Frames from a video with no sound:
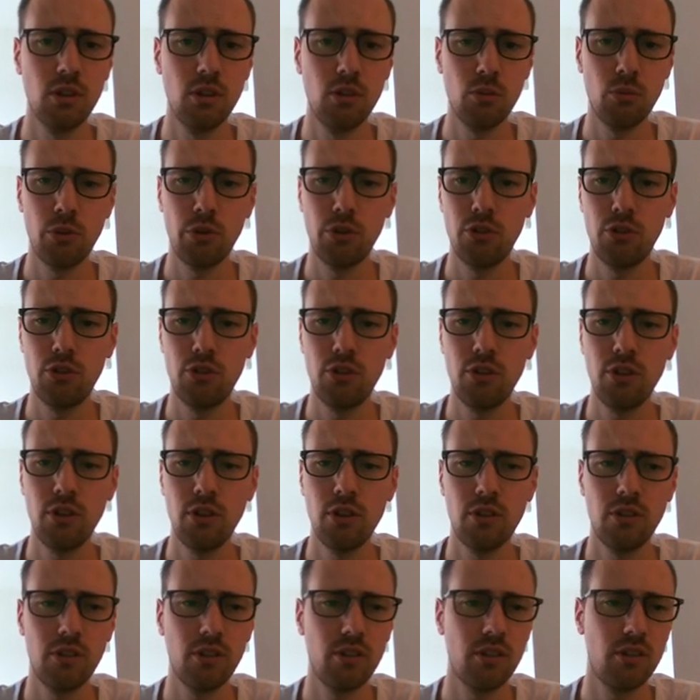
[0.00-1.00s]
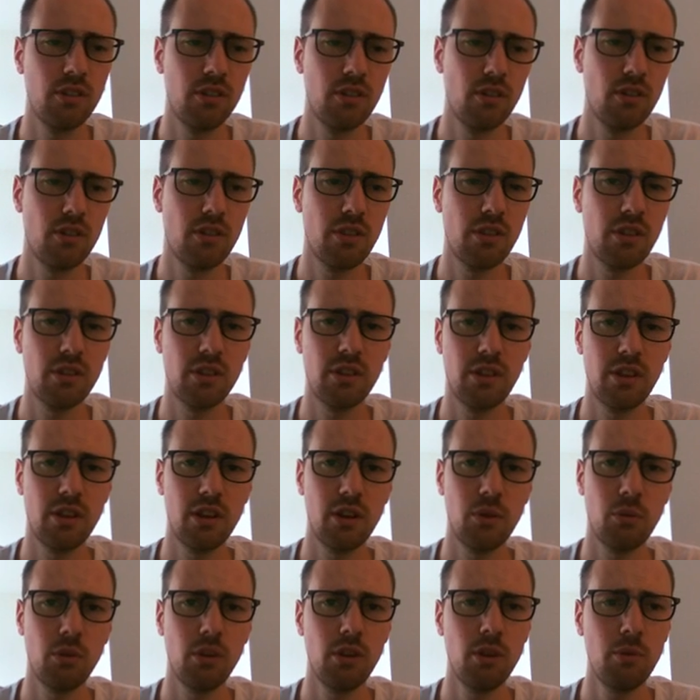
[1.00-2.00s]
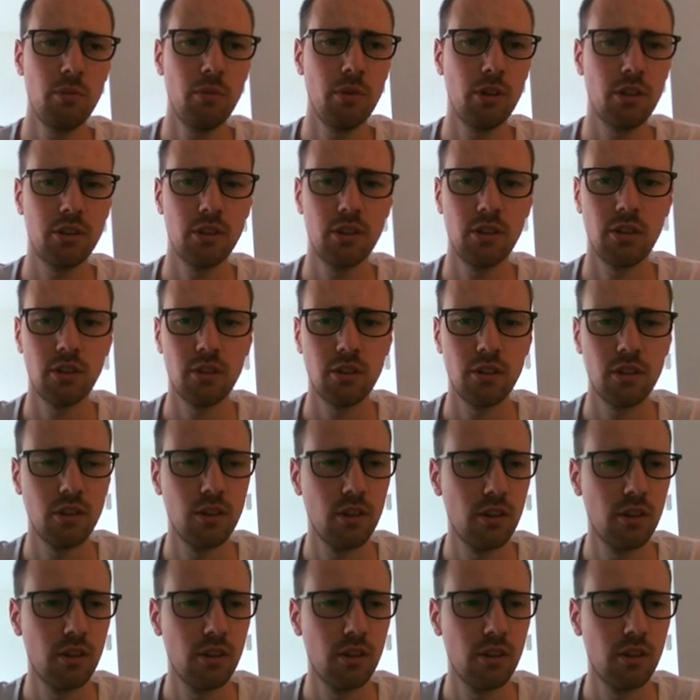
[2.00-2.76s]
once you see it, you think like, yeah, well, that makes sense.